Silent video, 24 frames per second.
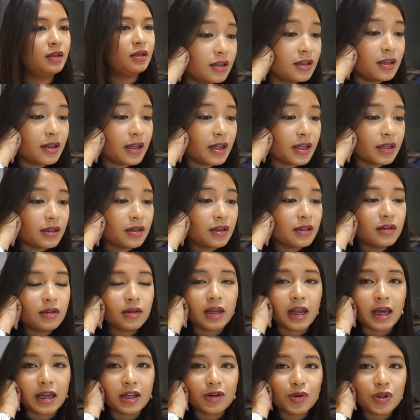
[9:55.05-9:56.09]
The Netherlands
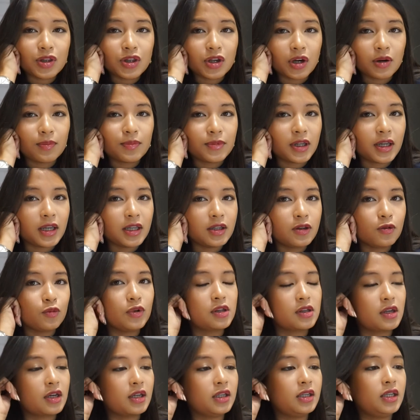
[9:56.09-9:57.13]
language update,
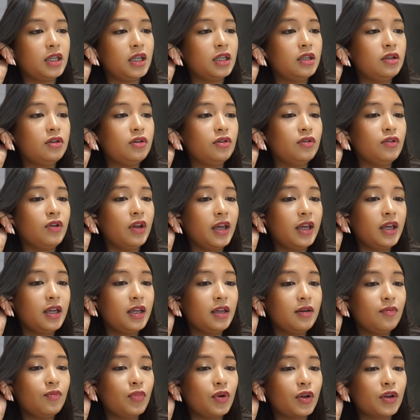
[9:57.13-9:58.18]
which I did
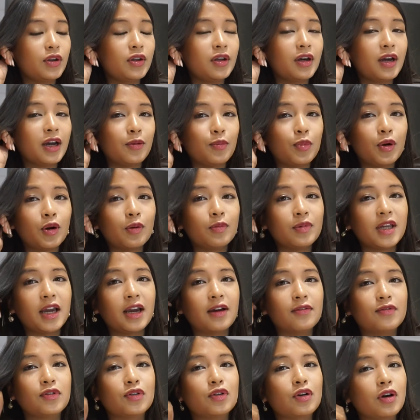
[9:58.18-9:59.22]
today, but I probably
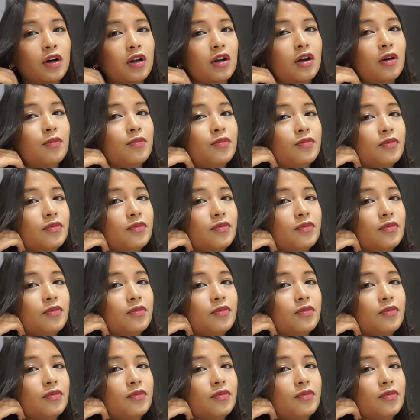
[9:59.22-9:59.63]
have to cut